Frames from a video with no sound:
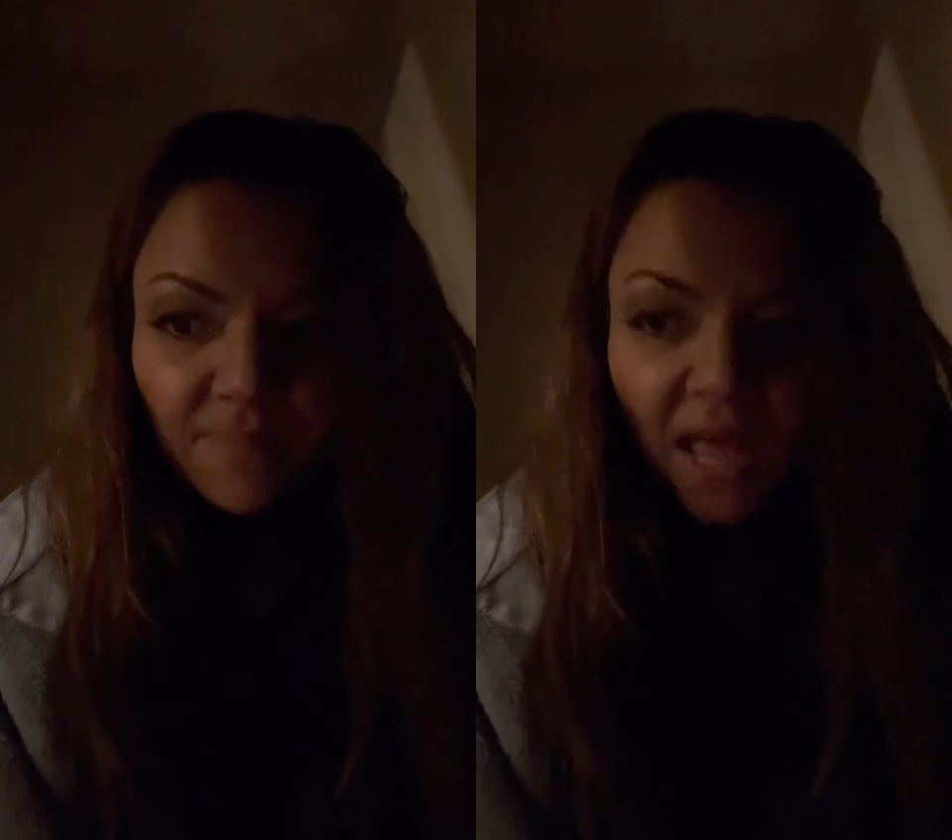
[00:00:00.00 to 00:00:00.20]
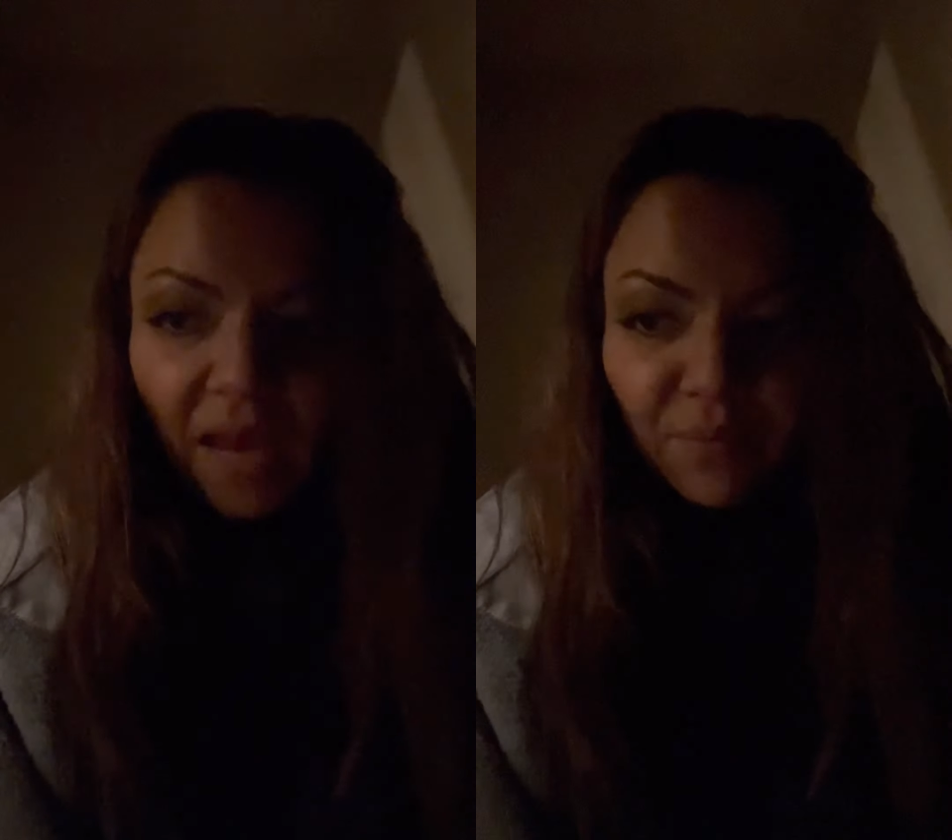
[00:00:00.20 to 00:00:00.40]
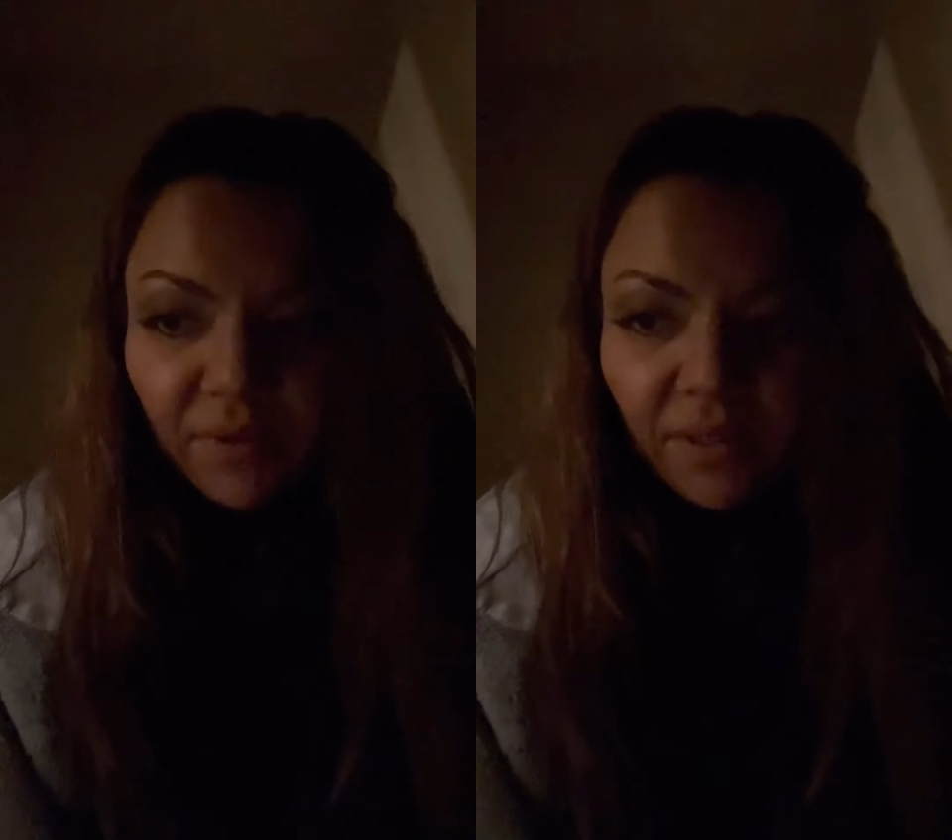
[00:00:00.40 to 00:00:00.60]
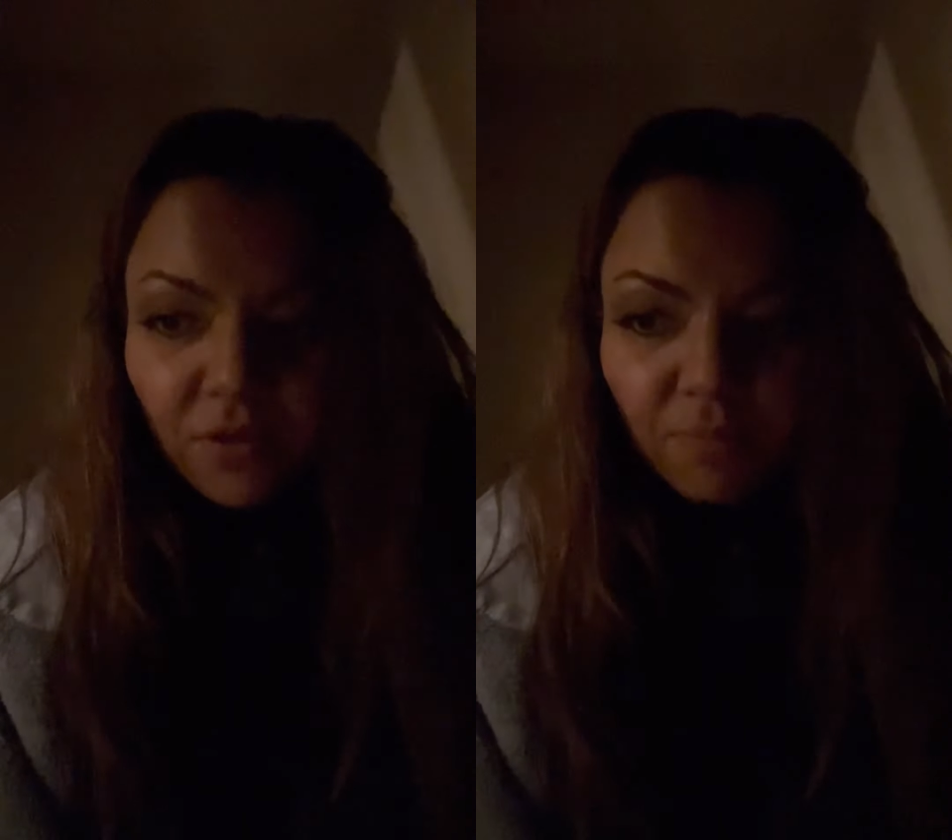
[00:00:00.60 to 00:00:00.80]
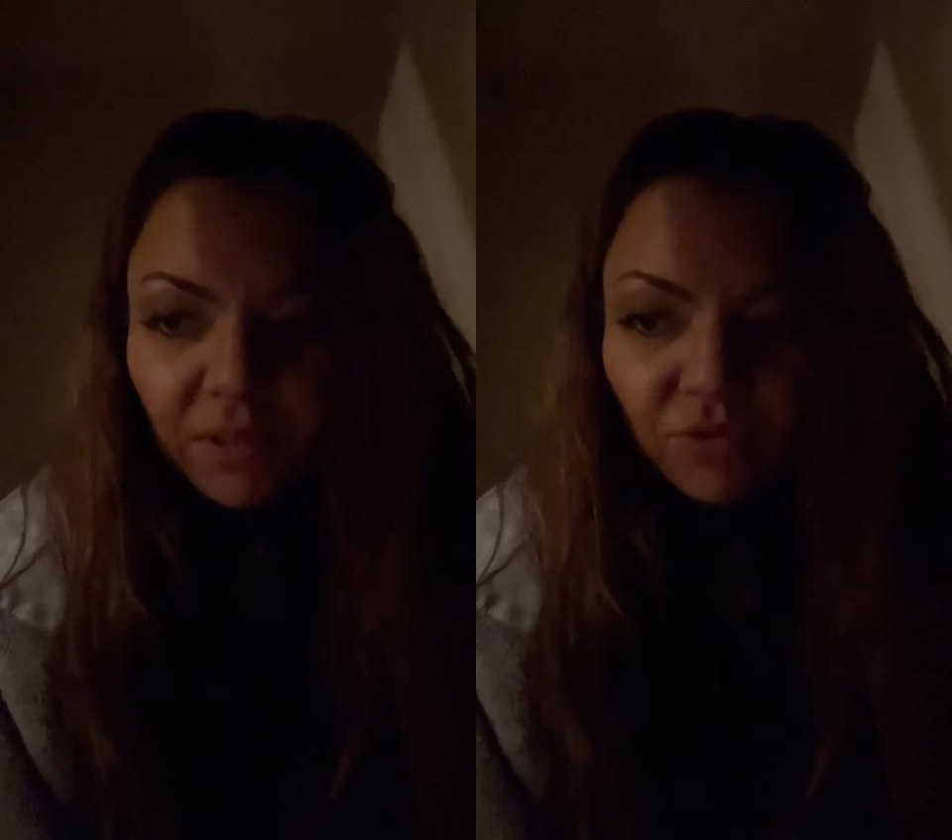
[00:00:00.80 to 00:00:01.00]
I really
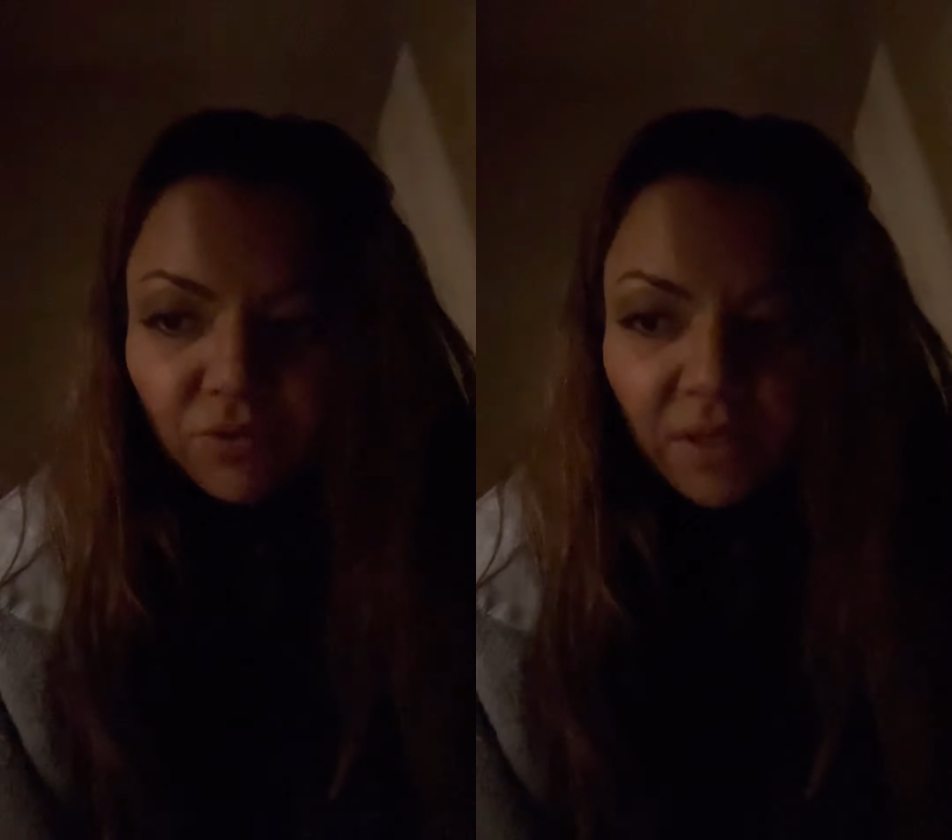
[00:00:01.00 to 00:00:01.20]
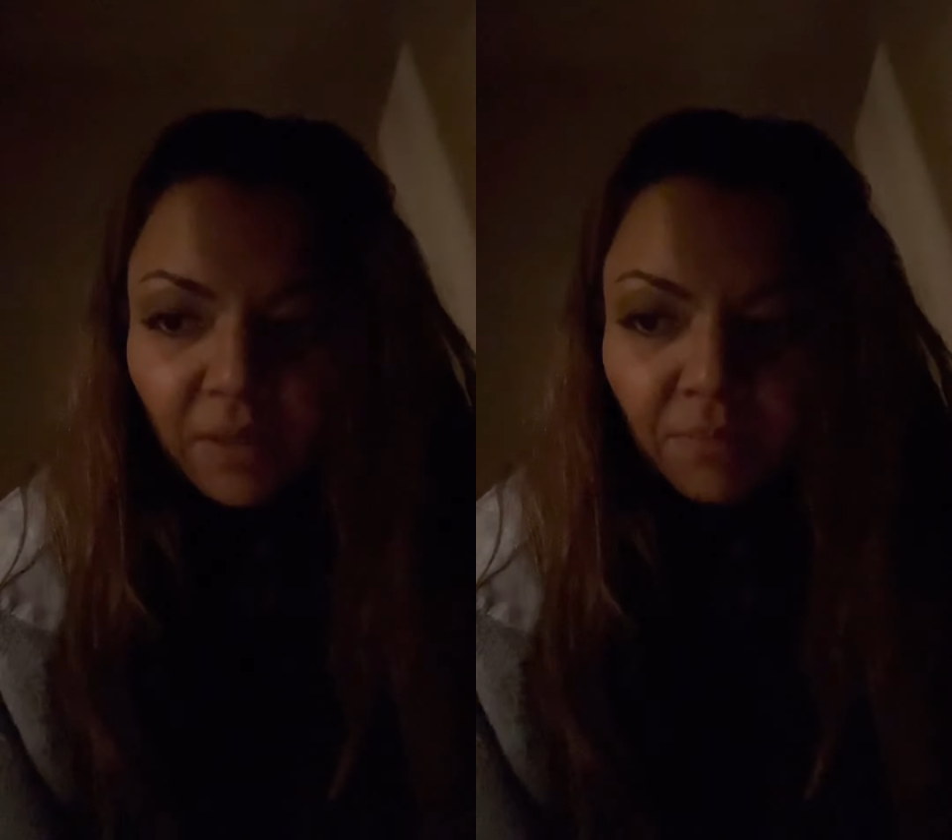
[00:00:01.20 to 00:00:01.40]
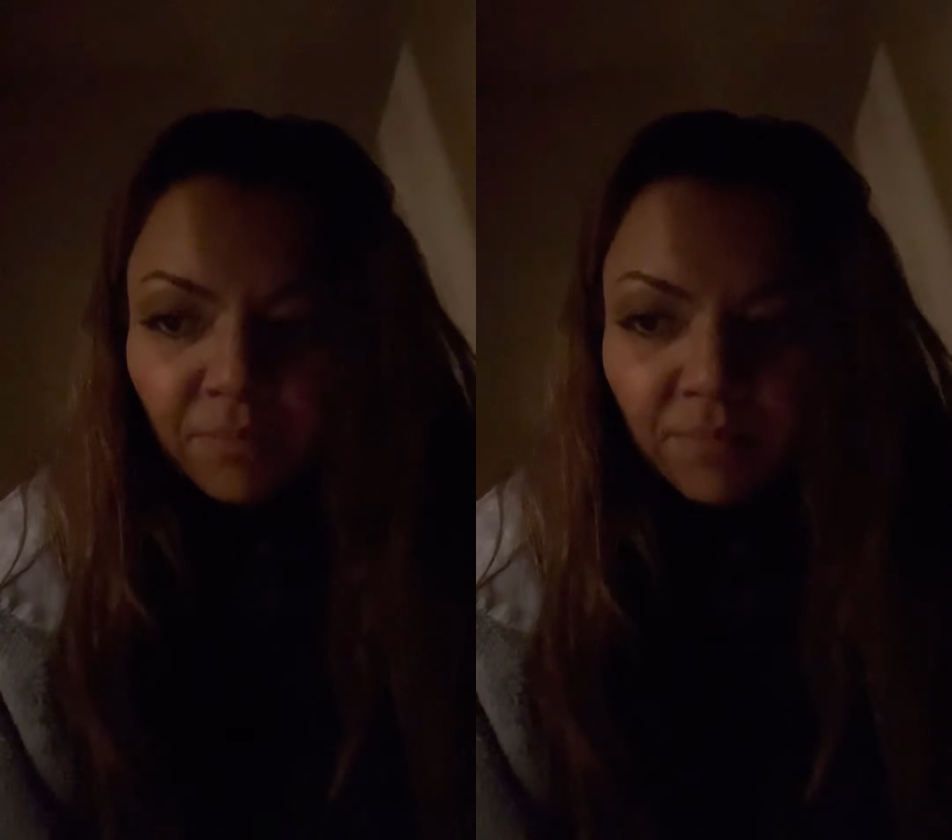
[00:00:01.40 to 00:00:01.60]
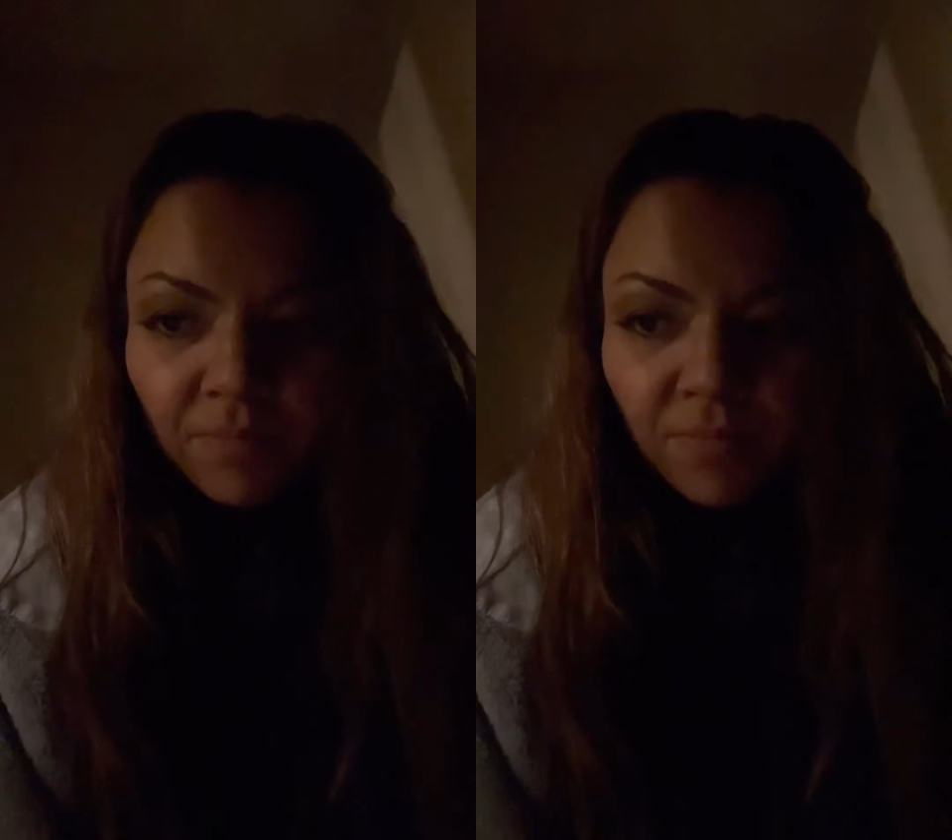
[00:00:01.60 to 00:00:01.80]
do picture him